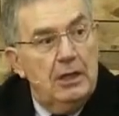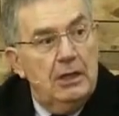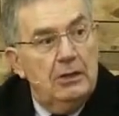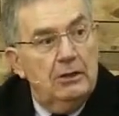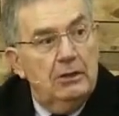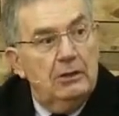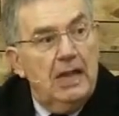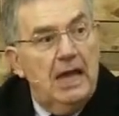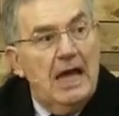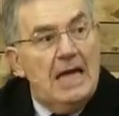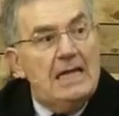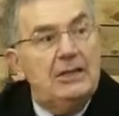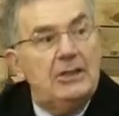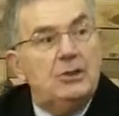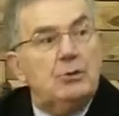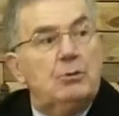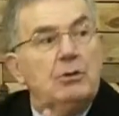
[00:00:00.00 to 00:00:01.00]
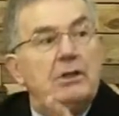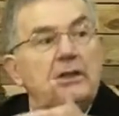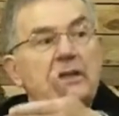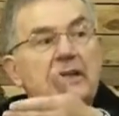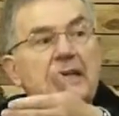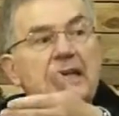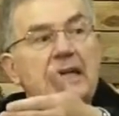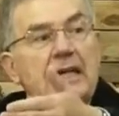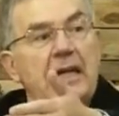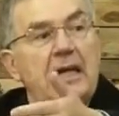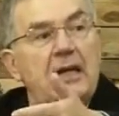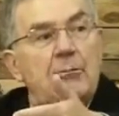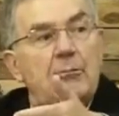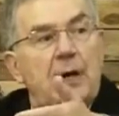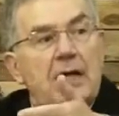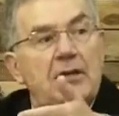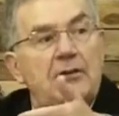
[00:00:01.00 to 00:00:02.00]
the land where they
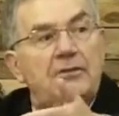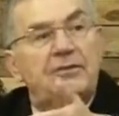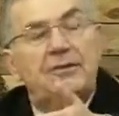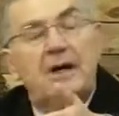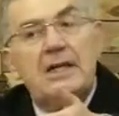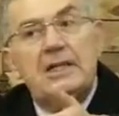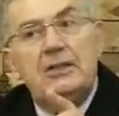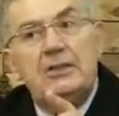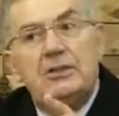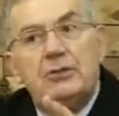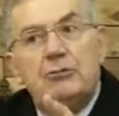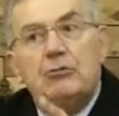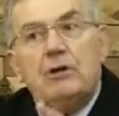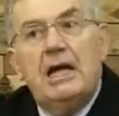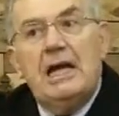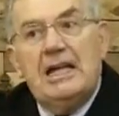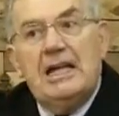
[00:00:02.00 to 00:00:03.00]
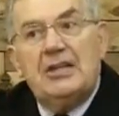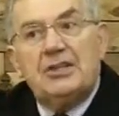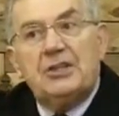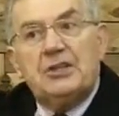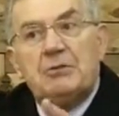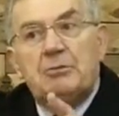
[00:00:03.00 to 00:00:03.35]
might find rest,